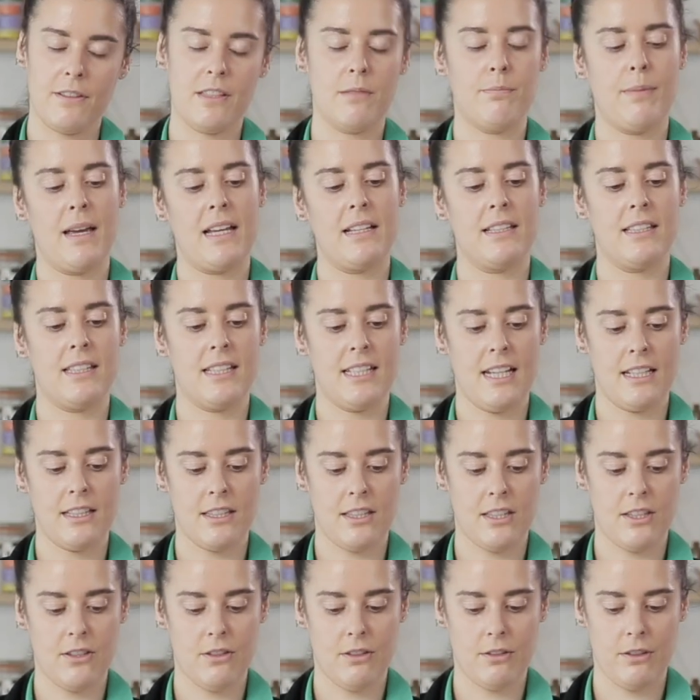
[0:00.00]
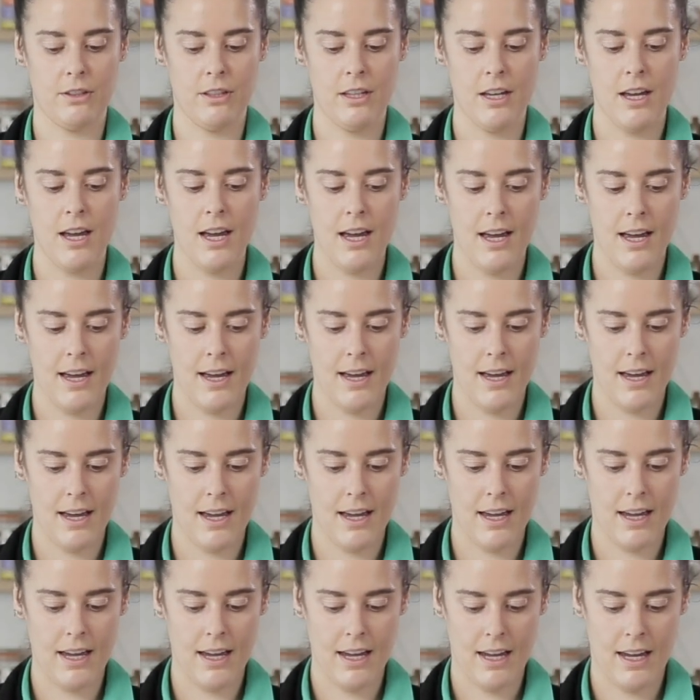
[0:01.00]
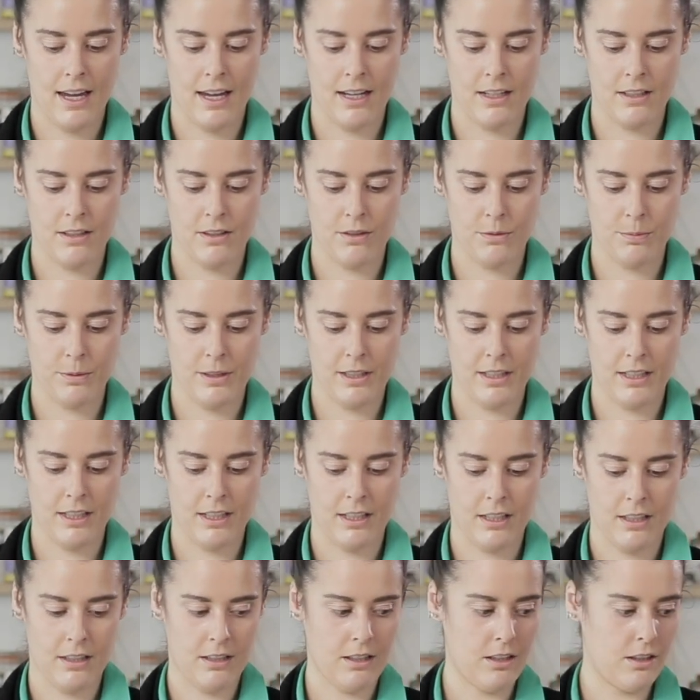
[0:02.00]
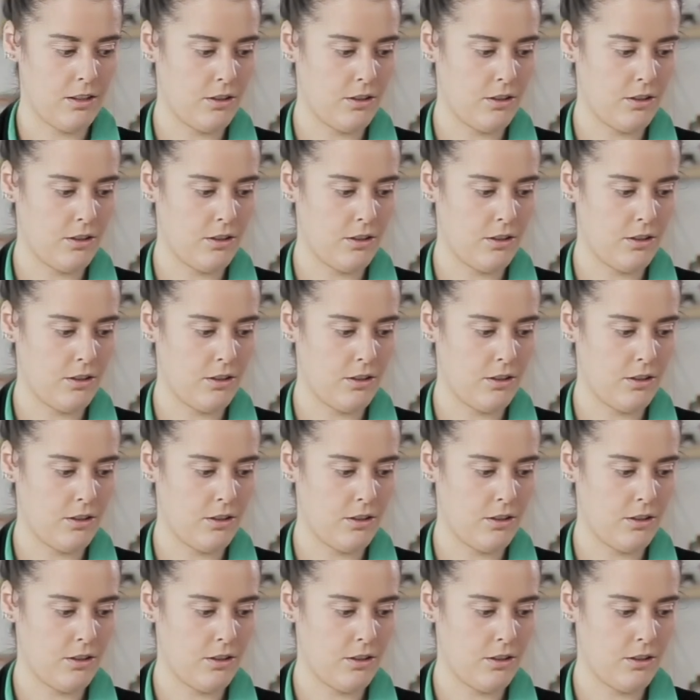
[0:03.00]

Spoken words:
space stencil, and we can